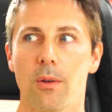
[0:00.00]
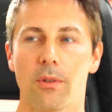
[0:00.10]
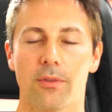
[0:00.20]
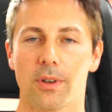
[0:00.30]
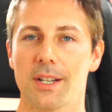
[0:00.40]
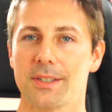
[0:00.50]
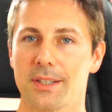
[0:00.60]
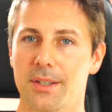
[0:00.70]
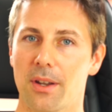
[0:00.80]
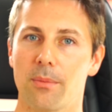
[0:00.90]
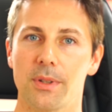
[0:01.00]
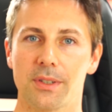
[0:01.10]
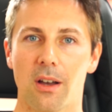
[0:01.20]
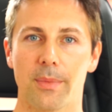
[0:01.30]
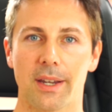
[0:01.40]
We've already seen the
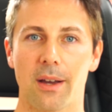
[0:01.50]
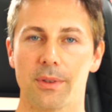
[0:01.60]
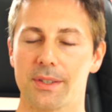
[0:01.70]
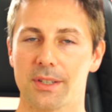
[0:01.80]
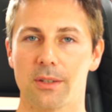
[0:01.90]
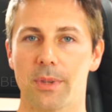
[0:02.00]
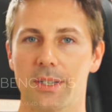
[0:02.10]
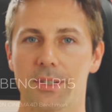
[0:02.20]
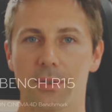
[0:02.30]
numbers coming out with the Cinebench